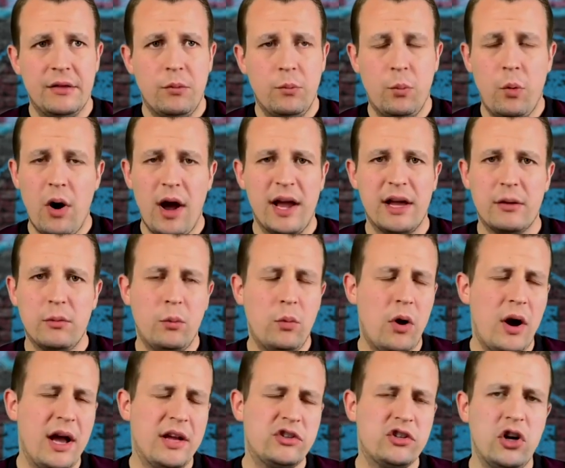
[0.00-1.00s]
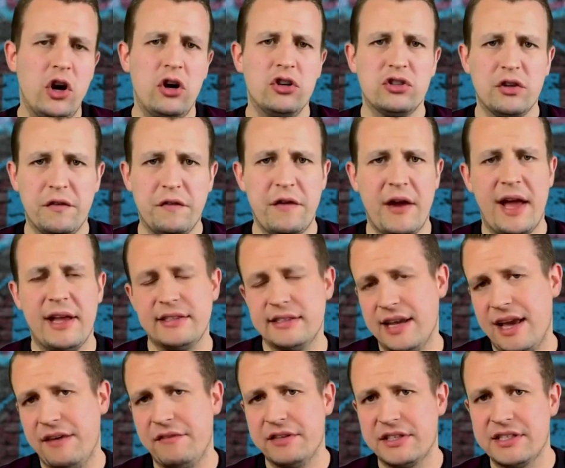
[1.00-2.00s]
Why charge a fan to
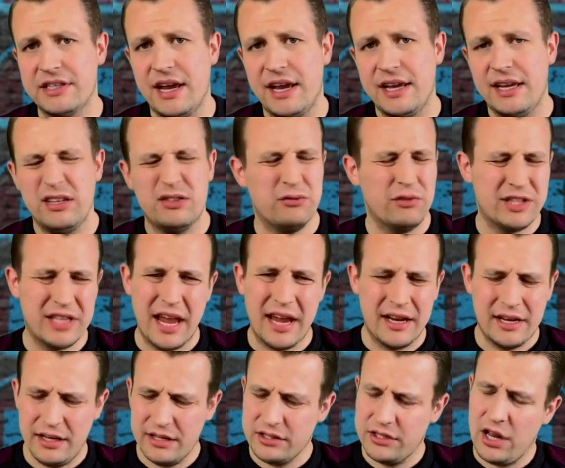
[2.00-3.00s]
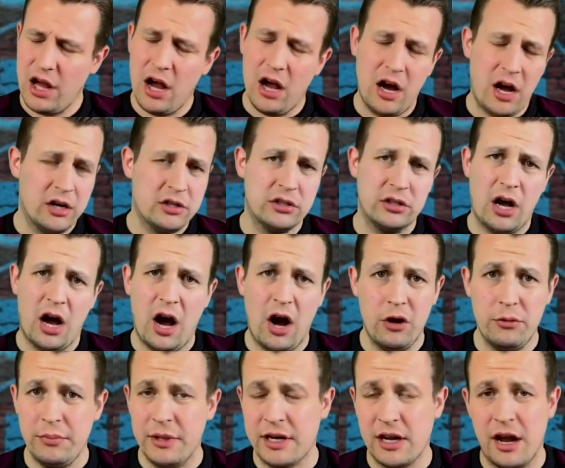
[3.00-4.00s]
have a say? It's ridiculous, and I
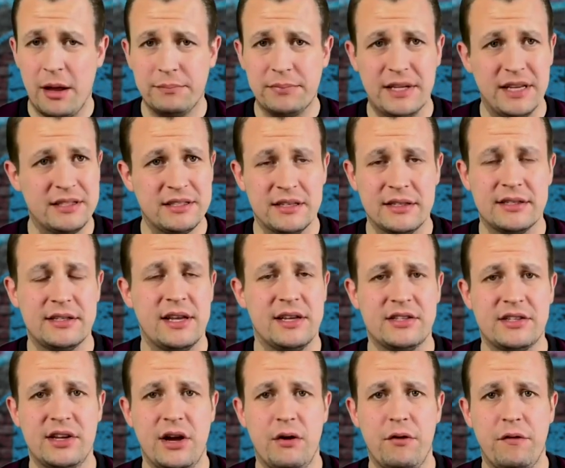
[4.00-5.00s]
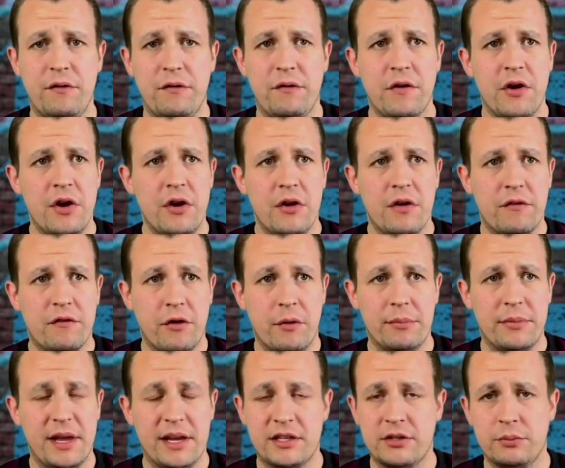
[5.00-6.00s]
hope the club distance themselves
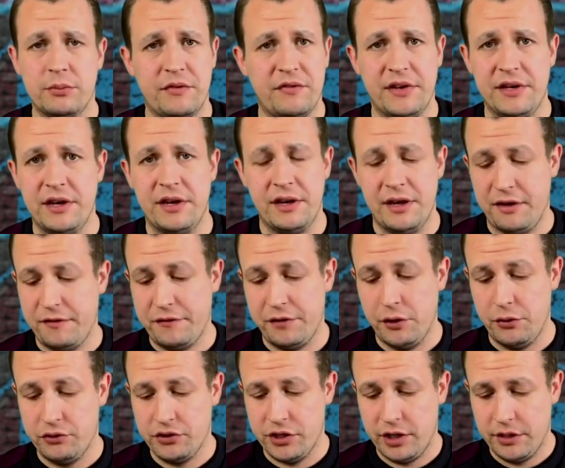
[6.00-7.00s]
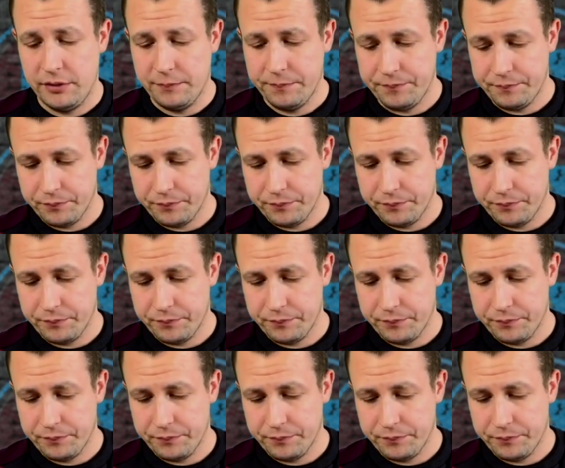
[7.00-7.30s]
from this within the near future.